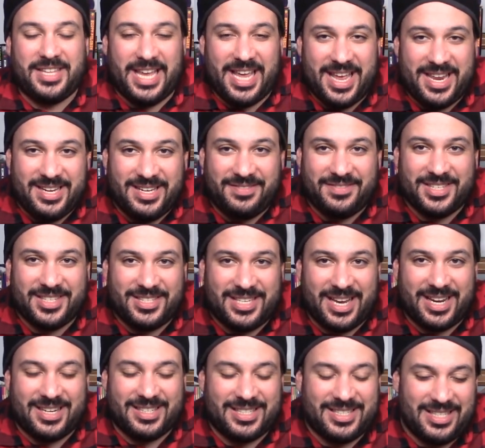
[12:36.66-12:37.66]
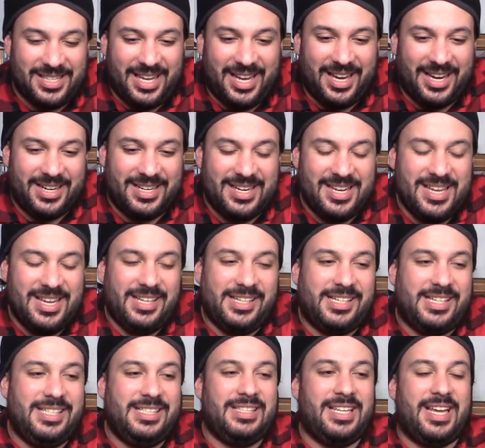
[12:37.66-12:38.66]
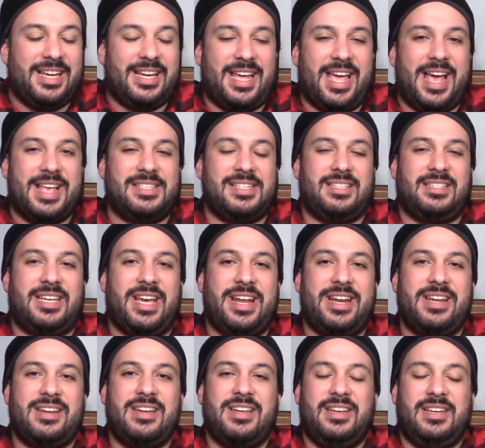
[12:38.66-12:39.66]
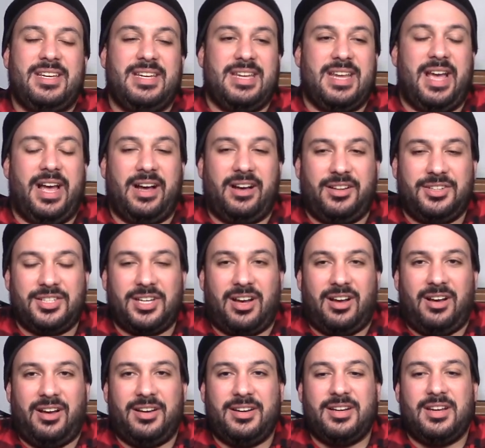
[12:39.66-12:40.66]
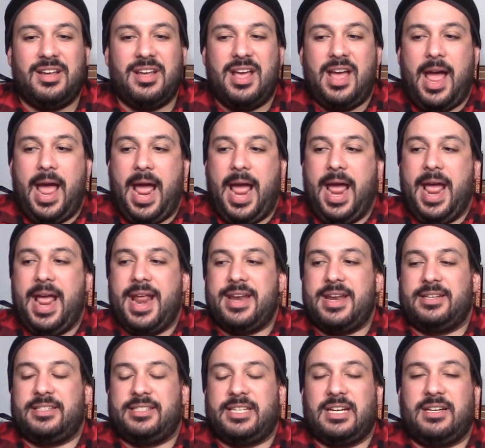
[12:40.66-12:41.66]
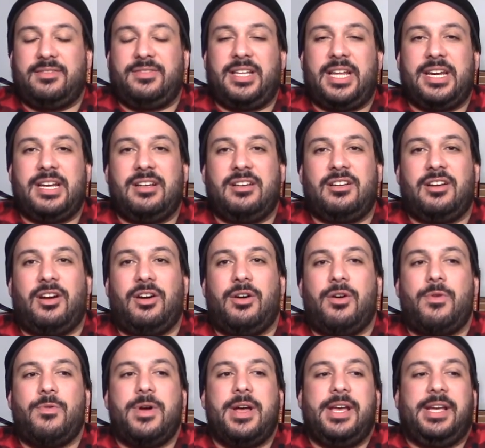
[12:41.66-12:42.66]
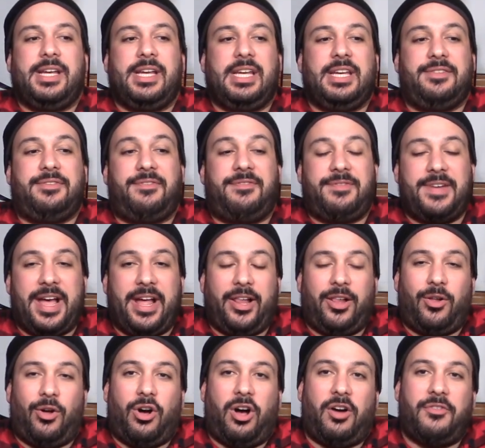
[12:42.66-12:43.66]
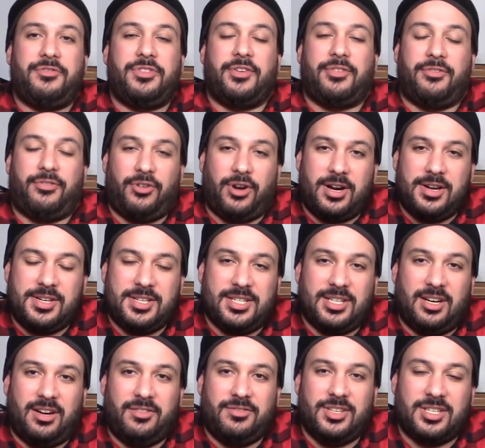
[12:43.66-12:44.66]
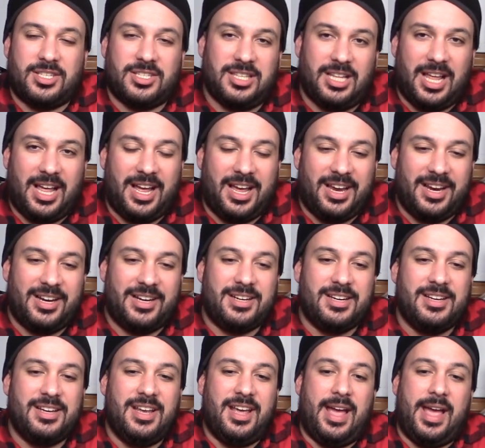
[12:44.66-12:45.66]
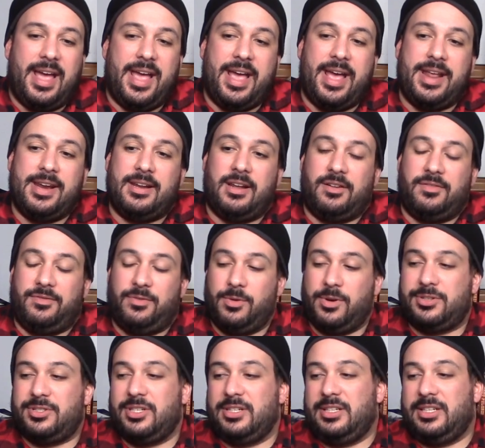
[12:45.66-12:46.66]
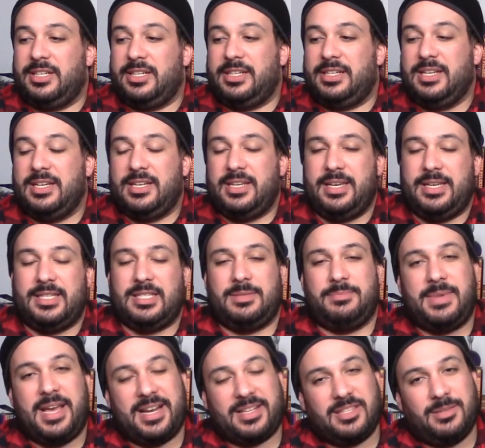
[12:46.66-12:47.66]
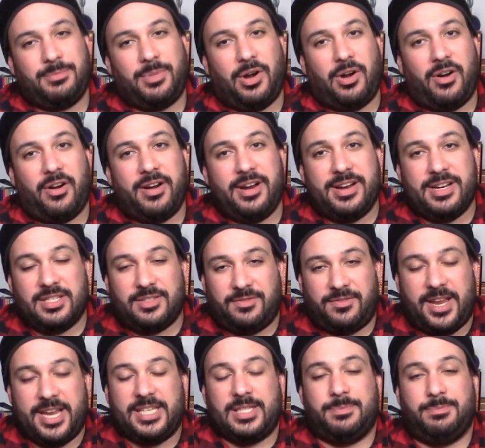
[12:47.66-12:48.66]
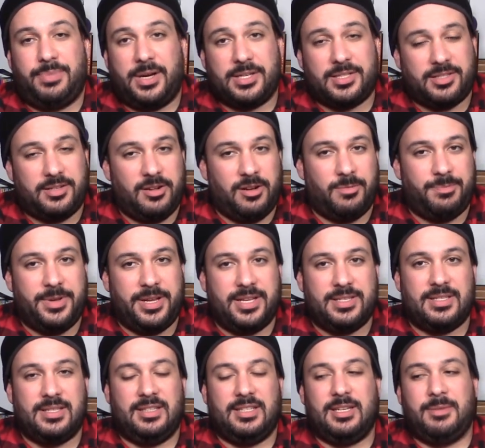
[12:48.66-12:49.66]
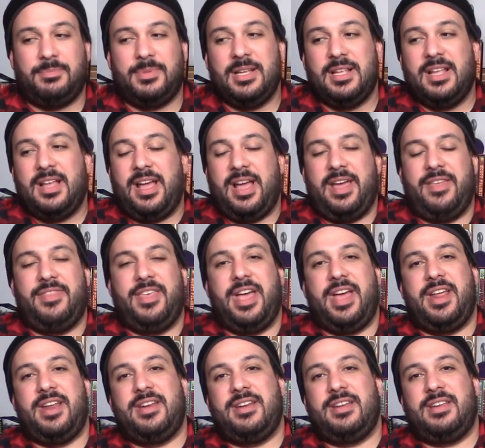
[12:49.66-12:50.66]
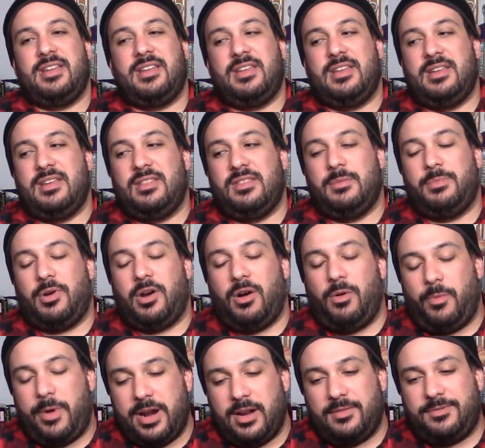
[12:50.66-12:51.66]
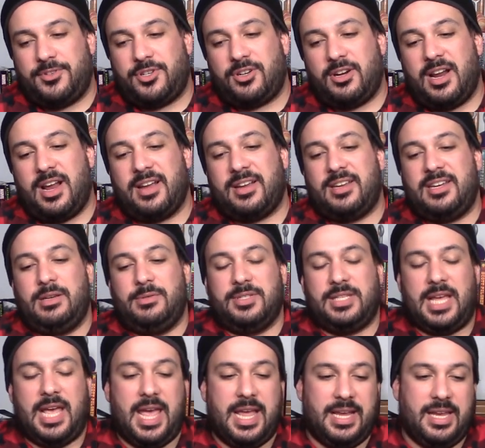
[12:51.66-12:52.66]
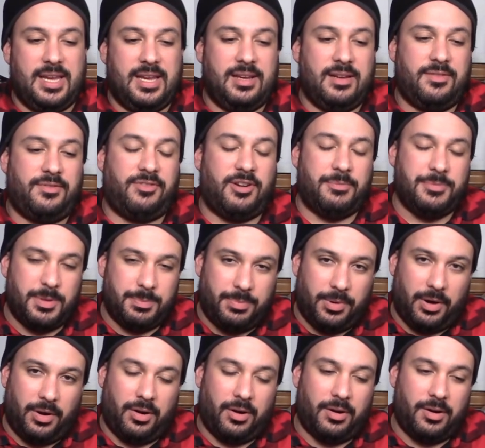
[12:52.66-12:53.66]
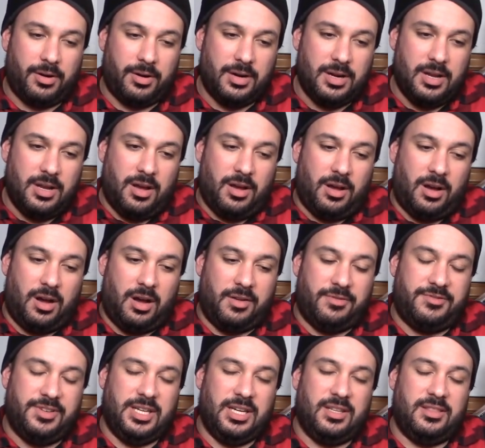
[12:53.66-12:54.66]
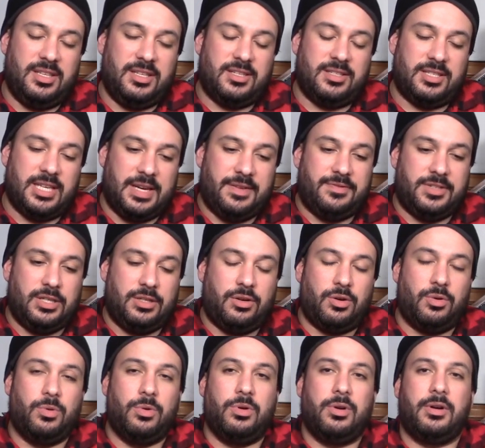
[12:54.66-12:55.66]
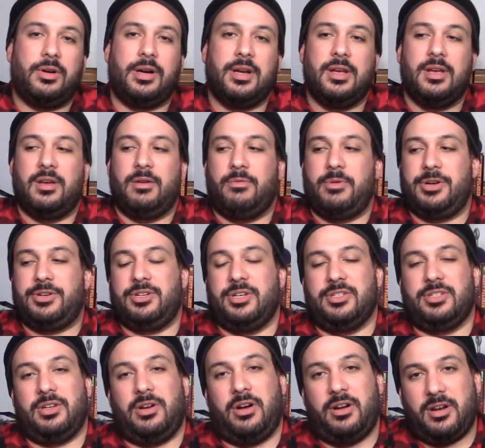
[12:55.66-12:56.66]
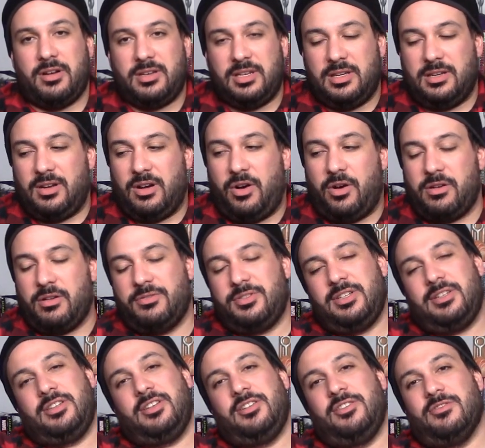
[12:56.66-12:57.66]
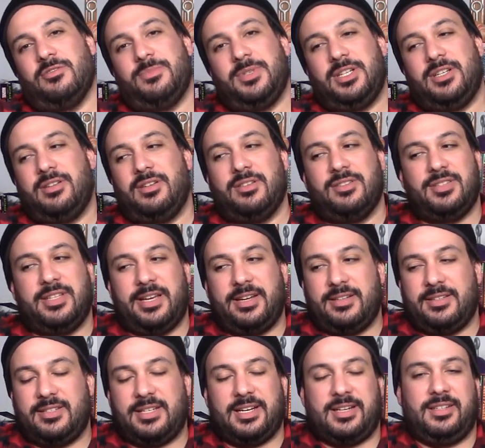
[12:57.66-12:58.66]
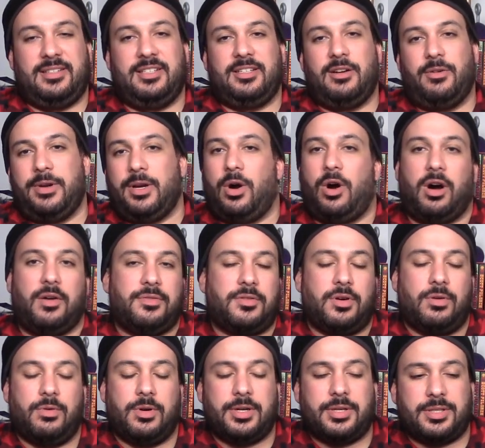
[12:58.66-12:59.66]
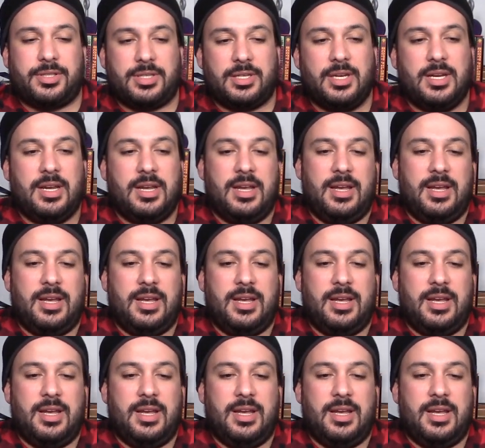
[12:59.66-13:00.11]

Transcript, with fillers: end of the second slide. He, like, hesitated. He held on, and instead of letting go, he fell off the front of the slide. And unfortunately, he smacked the bar in his face, busted open his lip, and then the bar went off track. He was hanging from the bar via the safety cord, which is an auto DQ, because that is technically going off course.